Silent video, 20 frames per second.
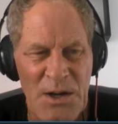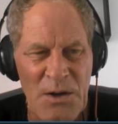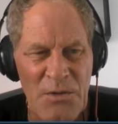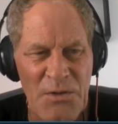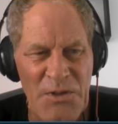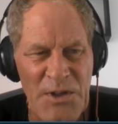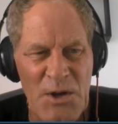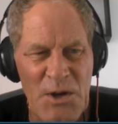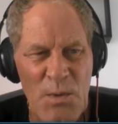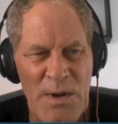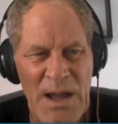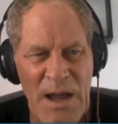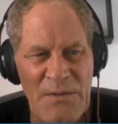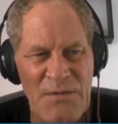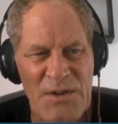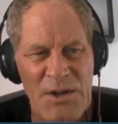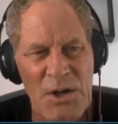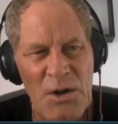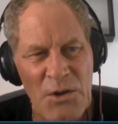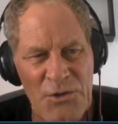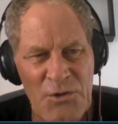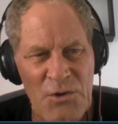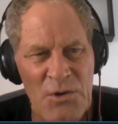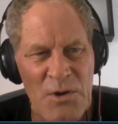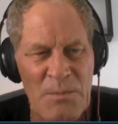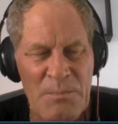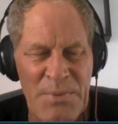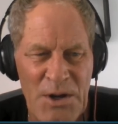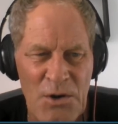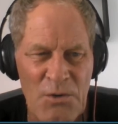We don't think we have to go
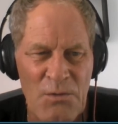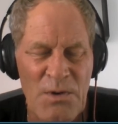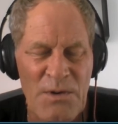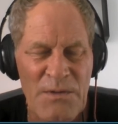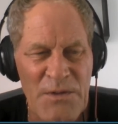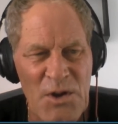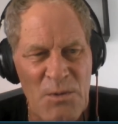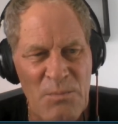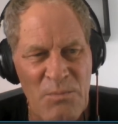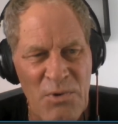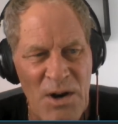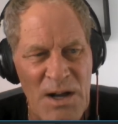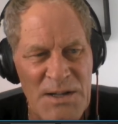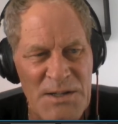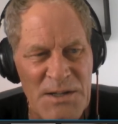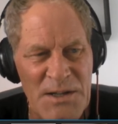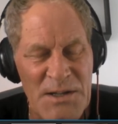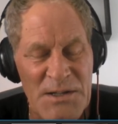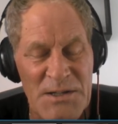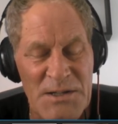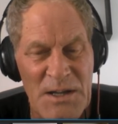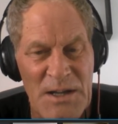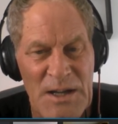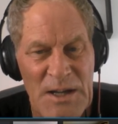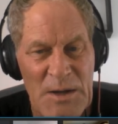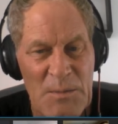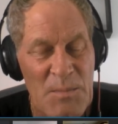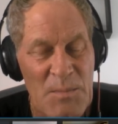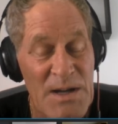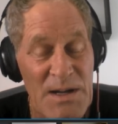through a peer review process
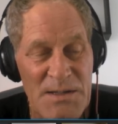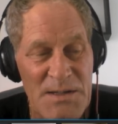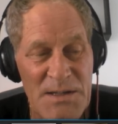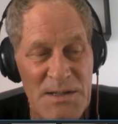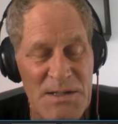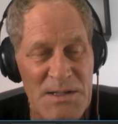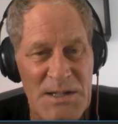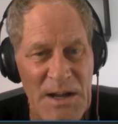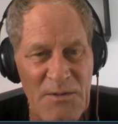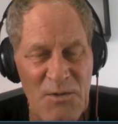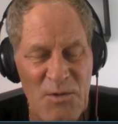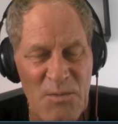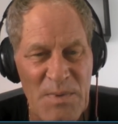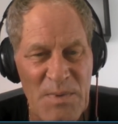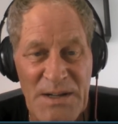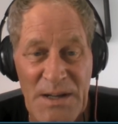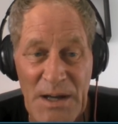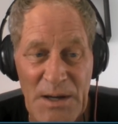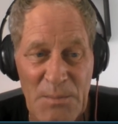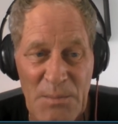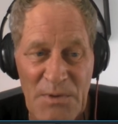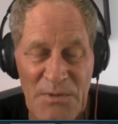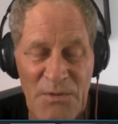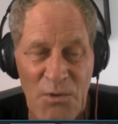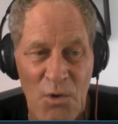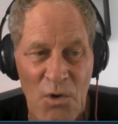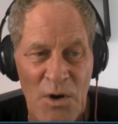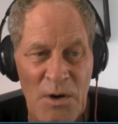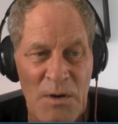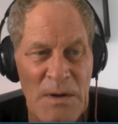because this has never been done
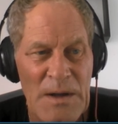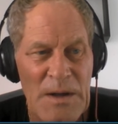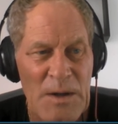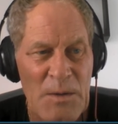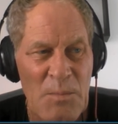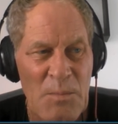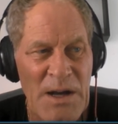before.